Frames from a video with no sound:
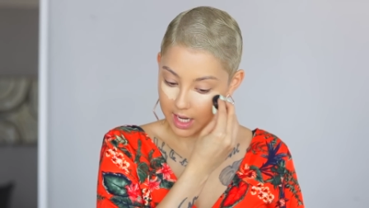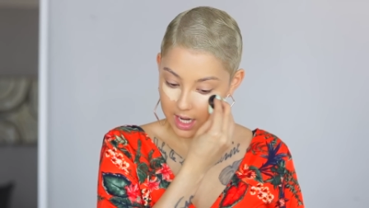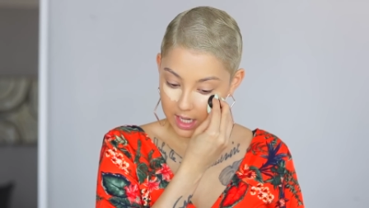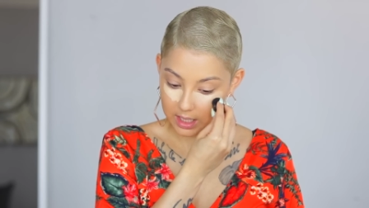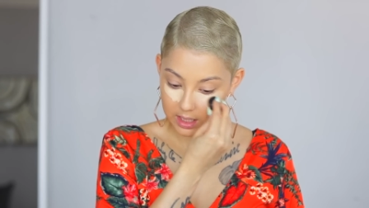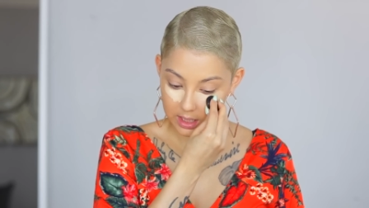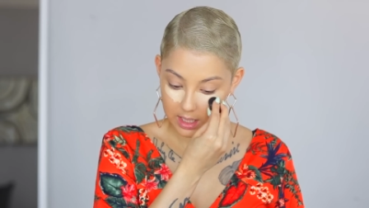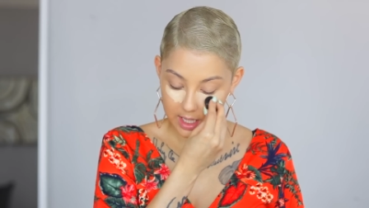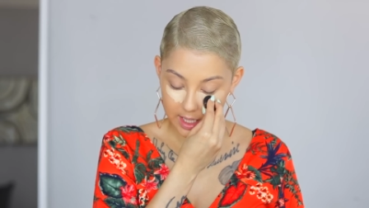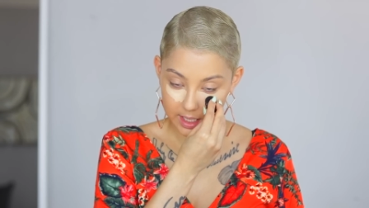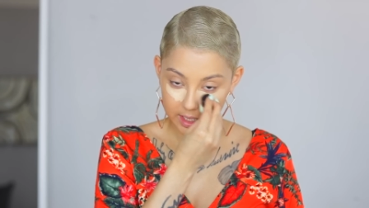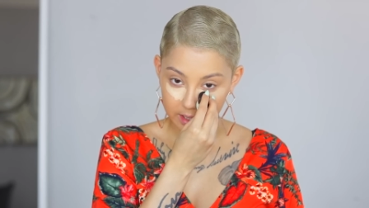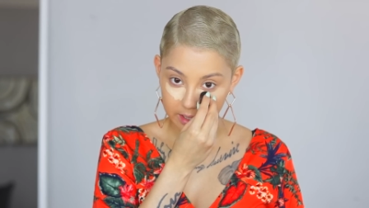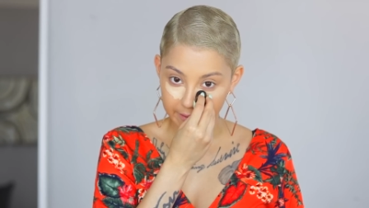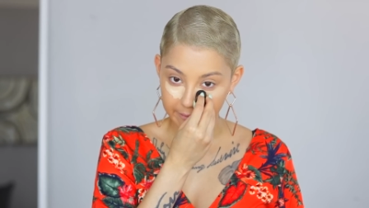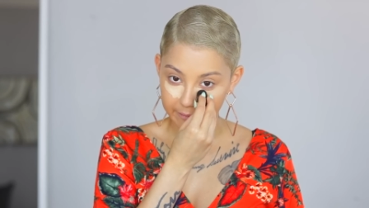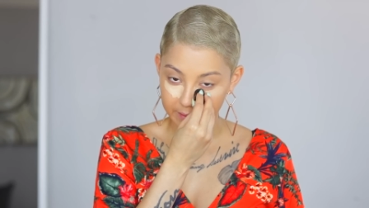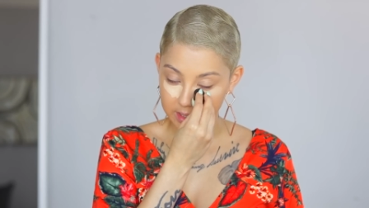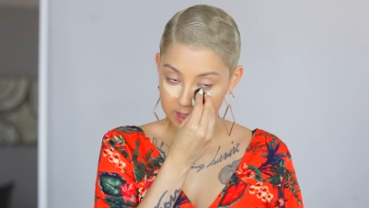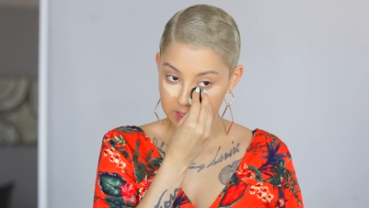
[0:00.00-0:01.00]
I like
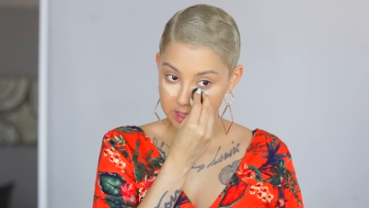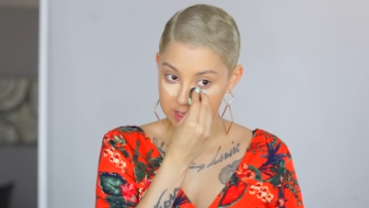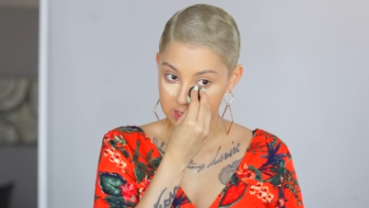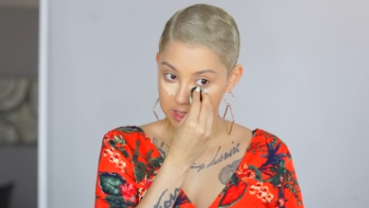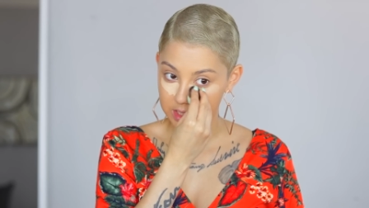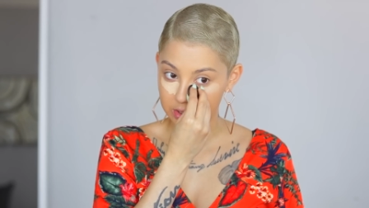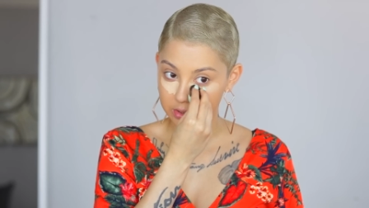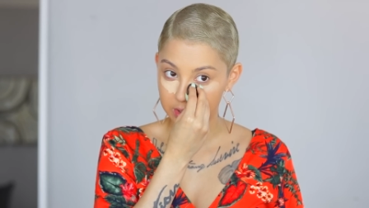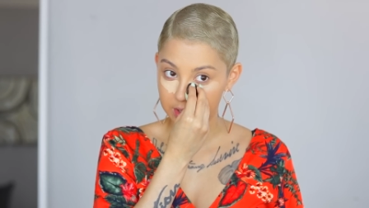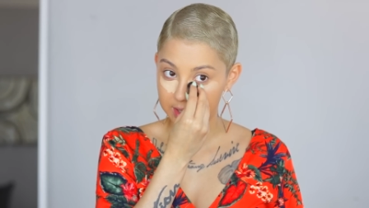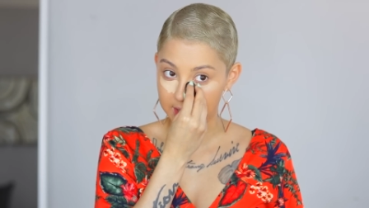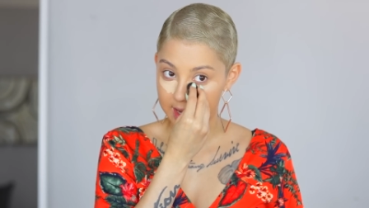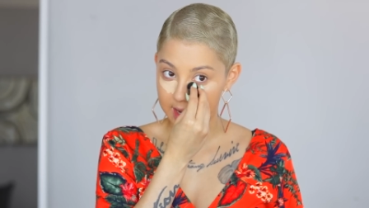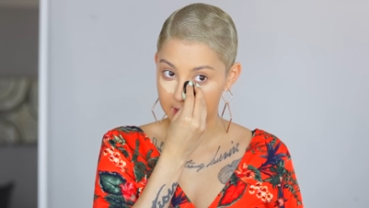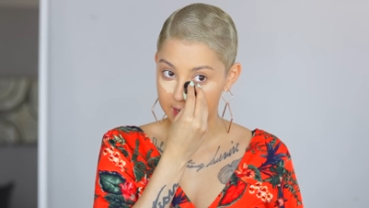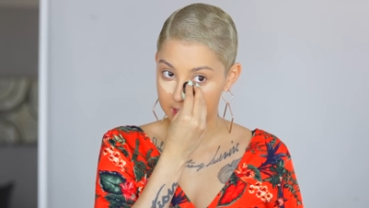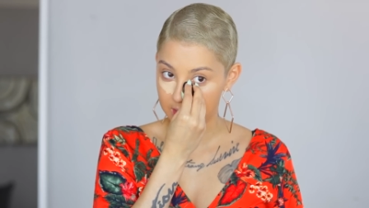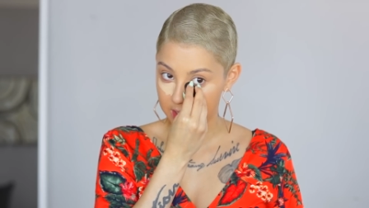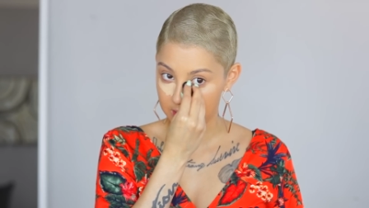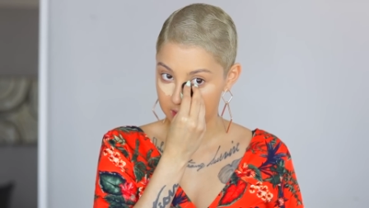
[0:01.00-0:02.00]
a concealer
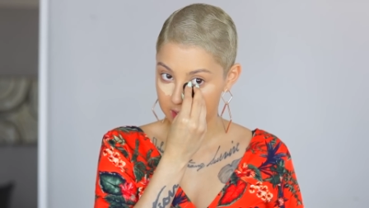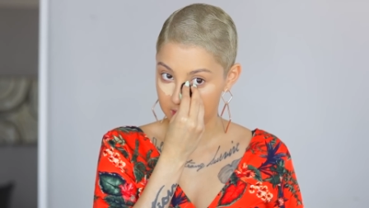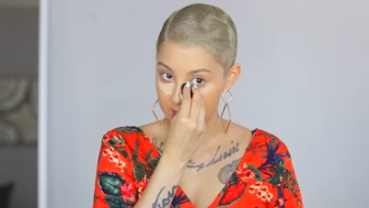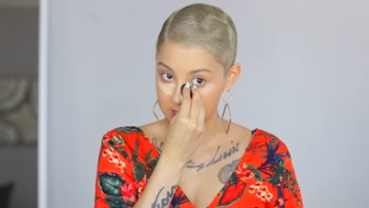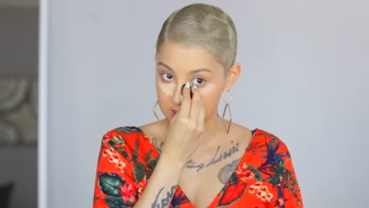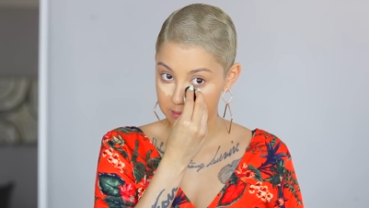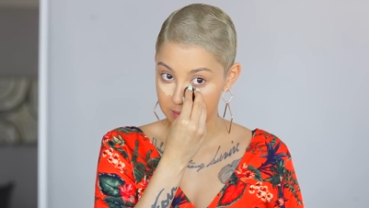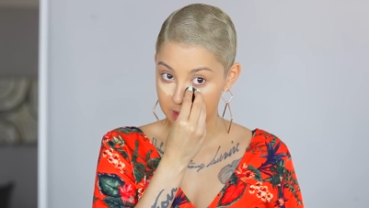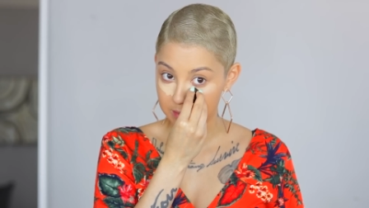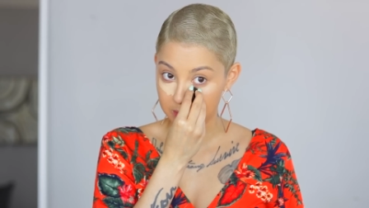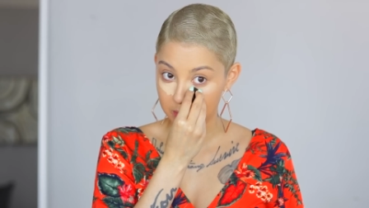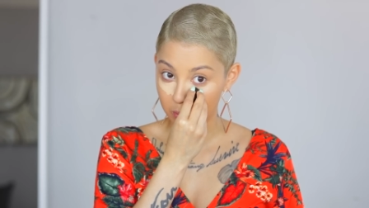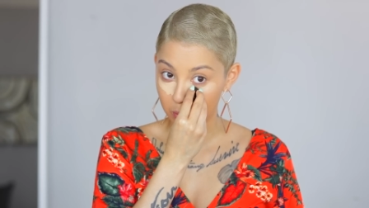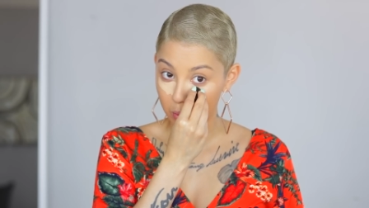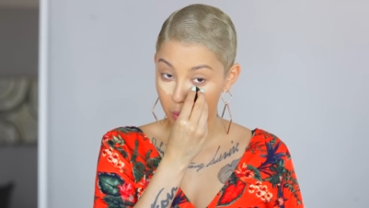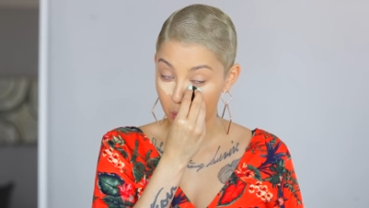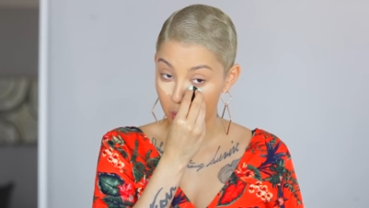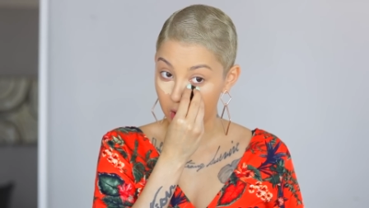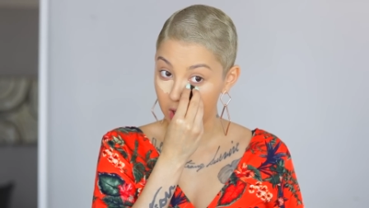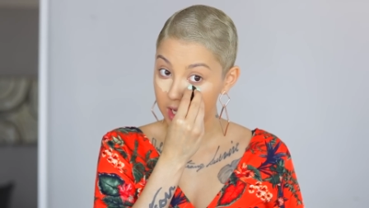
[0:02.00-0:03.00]
that is maybe
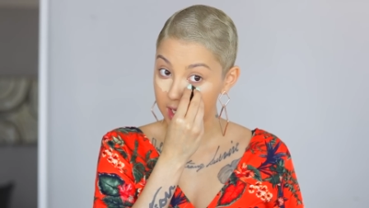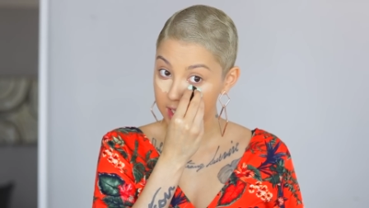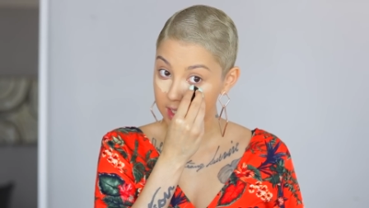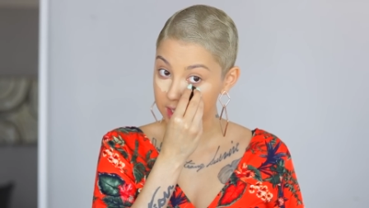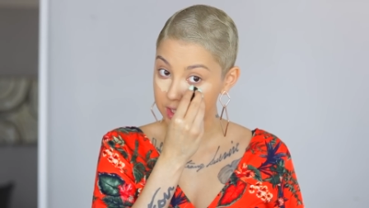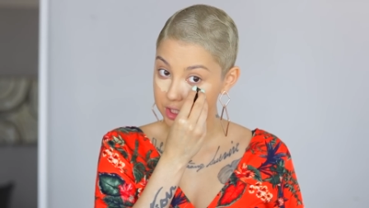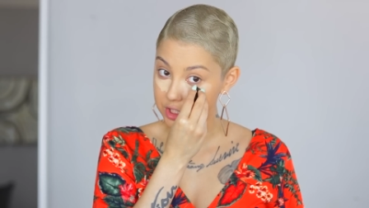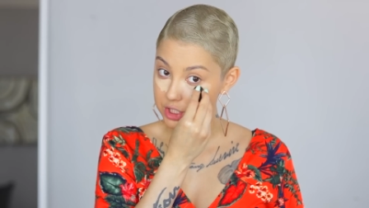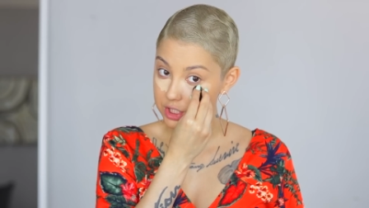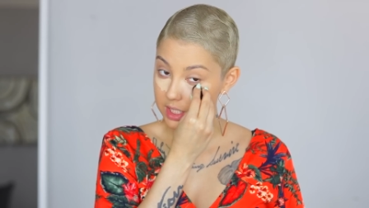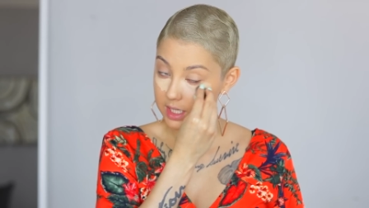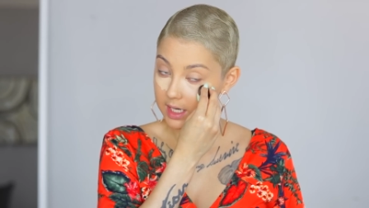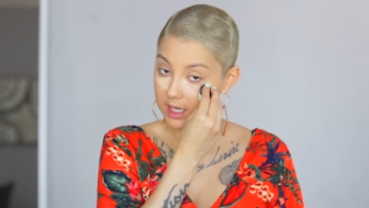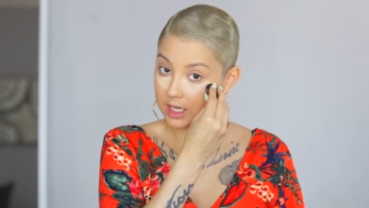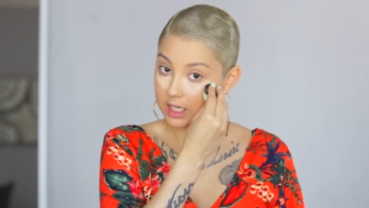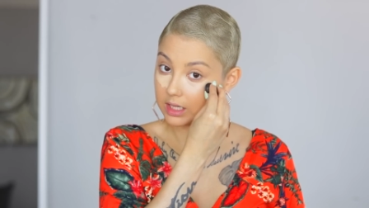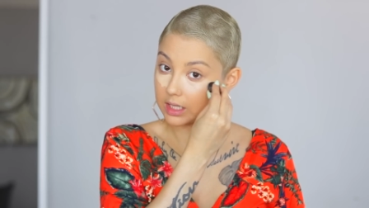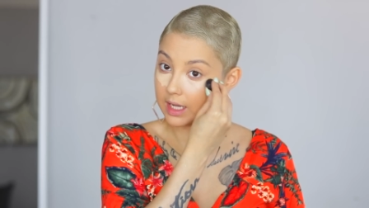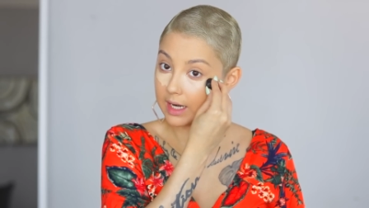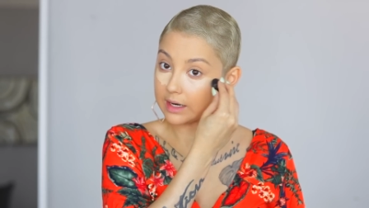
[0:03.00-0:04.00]
one
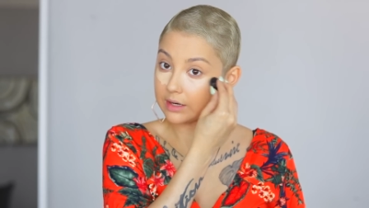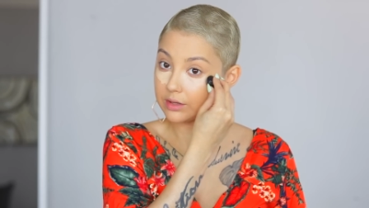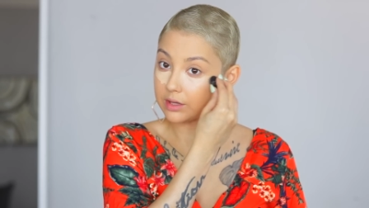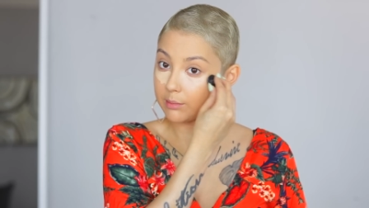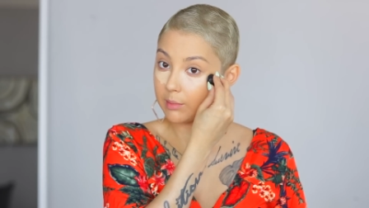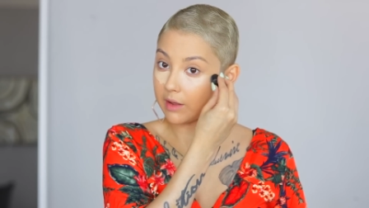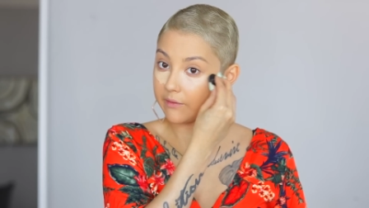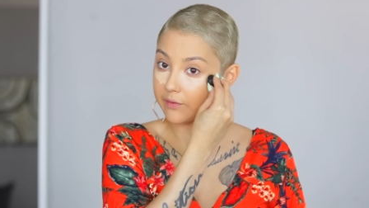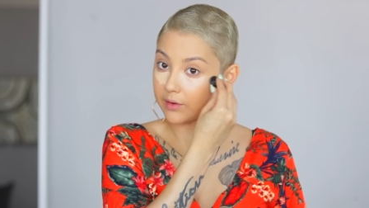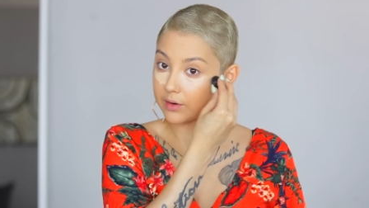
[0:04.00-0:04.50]
shade lighter than my